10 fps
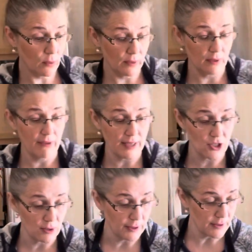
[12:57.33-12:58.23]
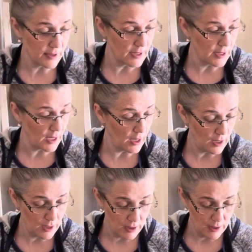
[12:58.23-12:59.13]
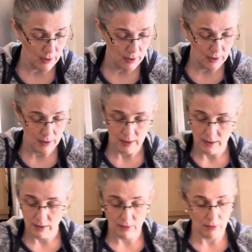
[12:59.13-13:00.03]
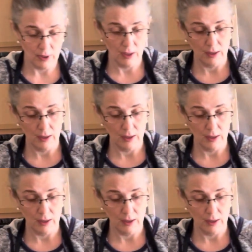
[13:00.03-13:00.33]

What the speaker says: with the vegetables today. Okay.